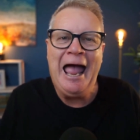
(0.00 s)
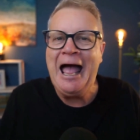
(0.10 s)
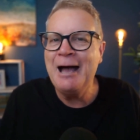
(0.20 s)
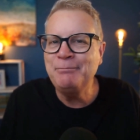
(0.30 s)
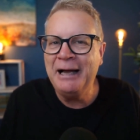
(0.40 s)

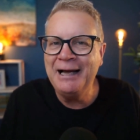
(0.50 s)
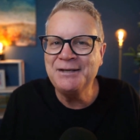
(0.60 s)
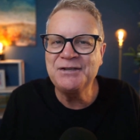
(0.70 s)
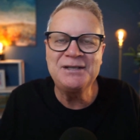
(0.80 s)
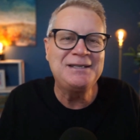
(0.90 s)

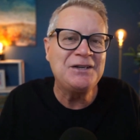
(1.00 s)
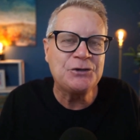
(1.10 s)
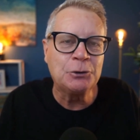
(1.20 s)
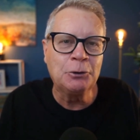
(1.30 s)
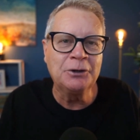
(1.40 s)
haphazard,
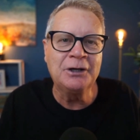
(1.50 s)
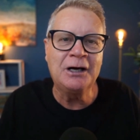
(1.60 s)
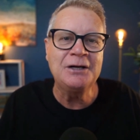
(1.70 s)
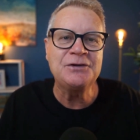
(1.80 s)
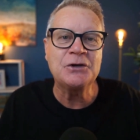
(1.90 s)

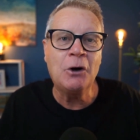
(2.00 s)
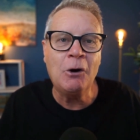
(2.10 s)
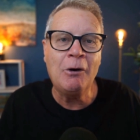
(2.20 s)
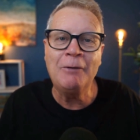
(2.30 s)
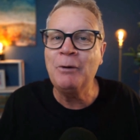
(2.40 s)
disorganized.
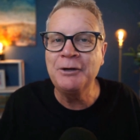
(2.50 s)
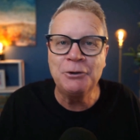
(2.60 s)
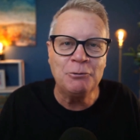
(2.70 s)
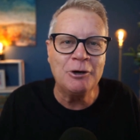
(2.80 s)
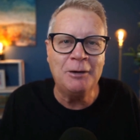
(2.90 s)
Oh, I wonder
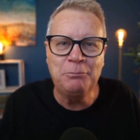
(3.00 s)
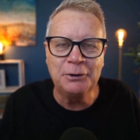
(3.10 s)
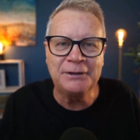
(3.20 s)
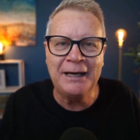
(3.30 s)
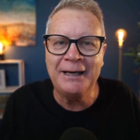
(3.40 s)
where I
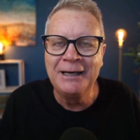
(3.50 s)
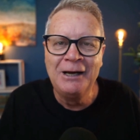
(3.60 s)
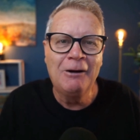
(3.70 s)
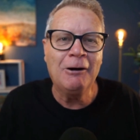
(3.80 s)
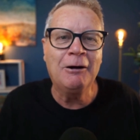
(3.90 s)
put that,
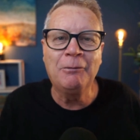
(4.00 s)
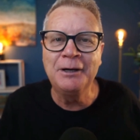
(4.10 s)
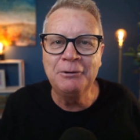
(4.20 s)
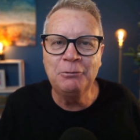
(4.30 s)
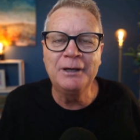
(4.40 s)
or I
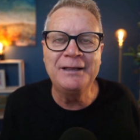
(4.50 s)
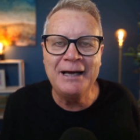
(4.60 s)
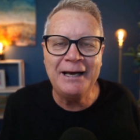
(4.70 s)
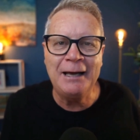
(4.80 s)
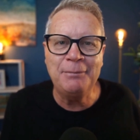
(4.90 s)
wonder when
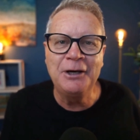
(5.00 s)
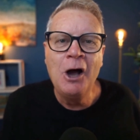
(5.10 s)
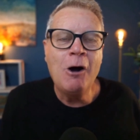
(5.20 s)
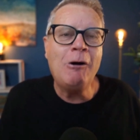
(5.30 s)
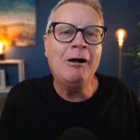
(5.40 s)
that happened.
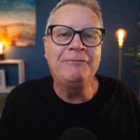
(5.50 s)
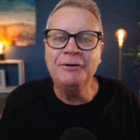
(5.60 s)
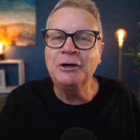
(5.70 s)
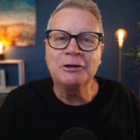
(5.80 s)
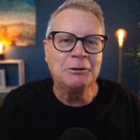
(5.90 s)
Oh, I
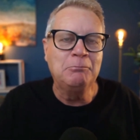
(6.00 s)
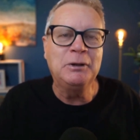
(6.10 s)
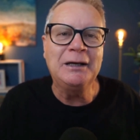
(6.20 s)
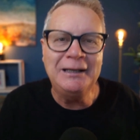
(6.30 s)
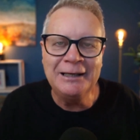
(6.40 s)
forgot
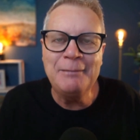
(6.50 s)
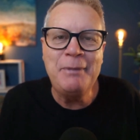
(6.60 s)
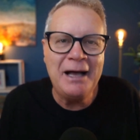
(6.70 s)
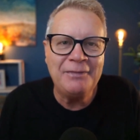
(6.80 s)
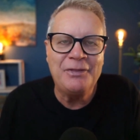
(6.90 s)
completely
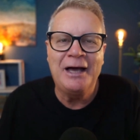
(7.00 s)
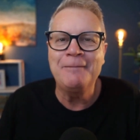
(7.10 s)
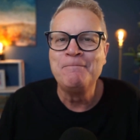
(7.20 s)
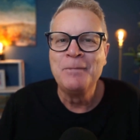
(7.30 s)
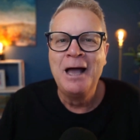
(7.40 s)
about that.
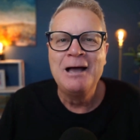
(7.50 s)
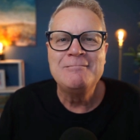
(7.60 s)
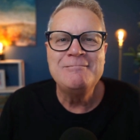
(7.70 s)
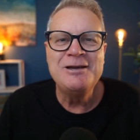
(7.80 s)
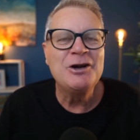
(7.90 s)

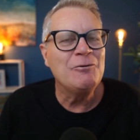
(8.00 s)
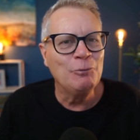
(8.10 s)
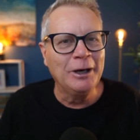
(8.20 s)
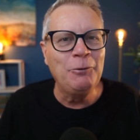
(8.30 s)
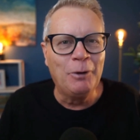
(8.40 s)
You don't
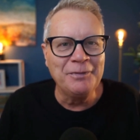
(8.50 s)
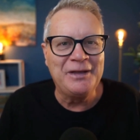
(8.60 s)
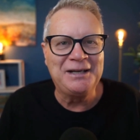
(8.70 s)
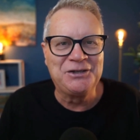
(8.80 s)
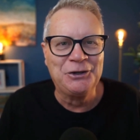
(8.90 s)
really want
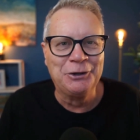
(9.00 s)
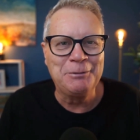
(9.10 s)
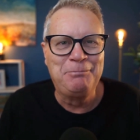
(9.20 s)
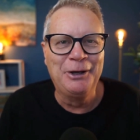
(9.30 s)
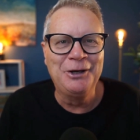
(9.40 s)
that sort of
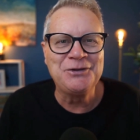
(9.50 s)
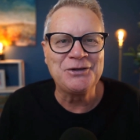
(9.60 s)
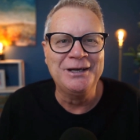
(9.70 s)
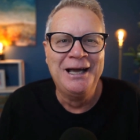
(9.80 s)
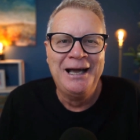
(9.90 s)

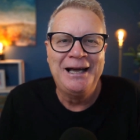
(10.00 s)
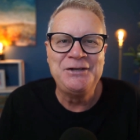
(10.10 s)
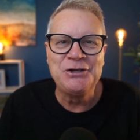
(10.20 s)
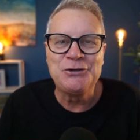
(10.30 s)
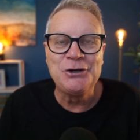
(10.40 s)
person
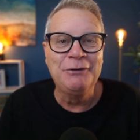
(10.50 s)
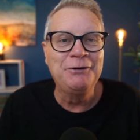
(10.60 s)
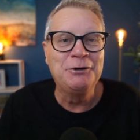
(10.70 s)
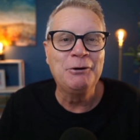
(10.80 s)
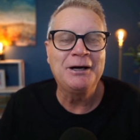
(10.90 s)
as your
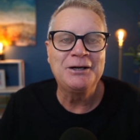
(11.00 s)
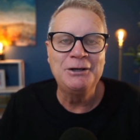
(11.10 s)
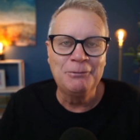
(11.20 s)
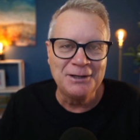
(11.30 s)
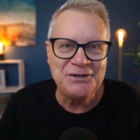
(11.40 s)
serving director.
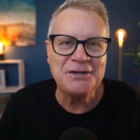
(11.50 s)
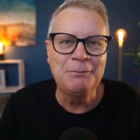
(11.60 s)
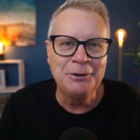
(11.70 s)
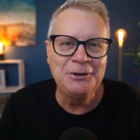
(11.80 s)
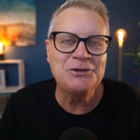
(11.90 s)
You want
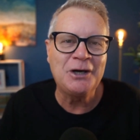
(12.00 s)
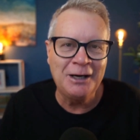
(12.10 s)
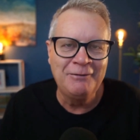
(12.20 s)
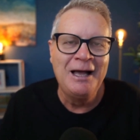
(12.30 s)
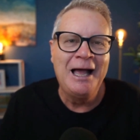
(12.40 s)
someone who's kind
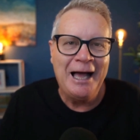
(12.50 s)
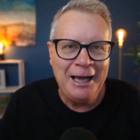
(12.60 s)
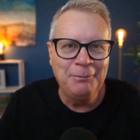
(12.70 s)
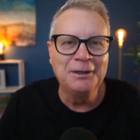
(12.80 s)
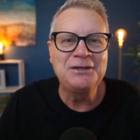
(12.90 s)
of
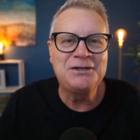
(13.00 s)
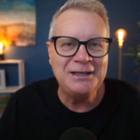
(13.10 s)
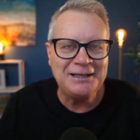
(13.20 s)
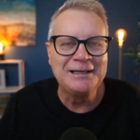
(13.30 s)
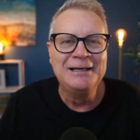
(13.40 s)
able to tick